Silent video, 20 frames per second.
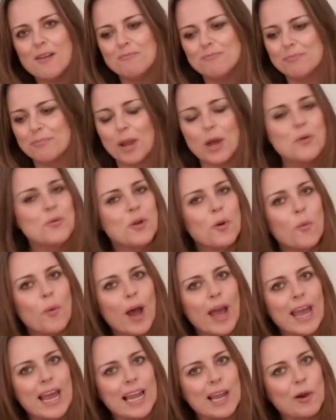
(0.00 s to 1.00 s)
blown
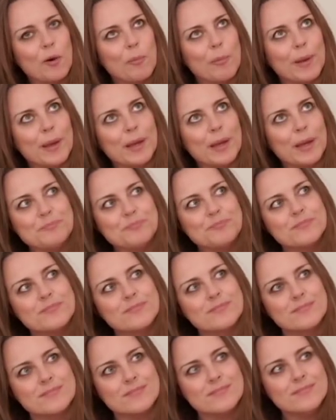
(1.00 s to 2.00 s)
away a little bit
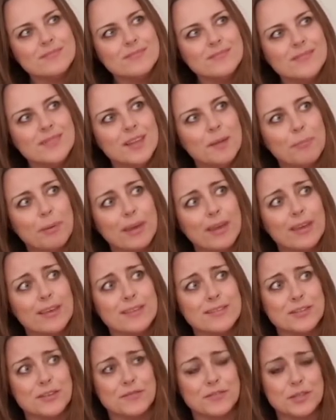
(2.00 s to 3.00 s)

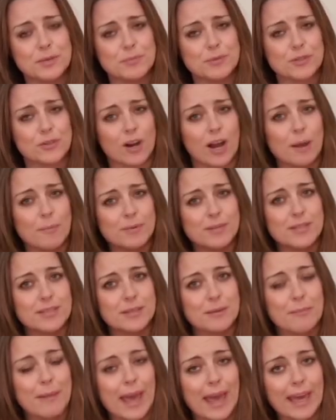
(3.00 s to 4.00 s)
because you've subscribed
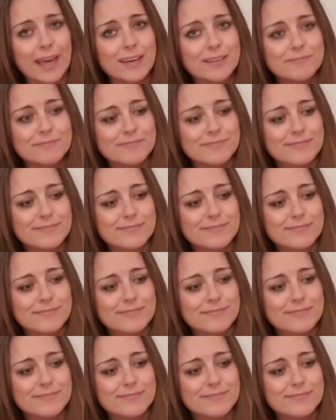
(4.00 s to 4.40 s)
to me.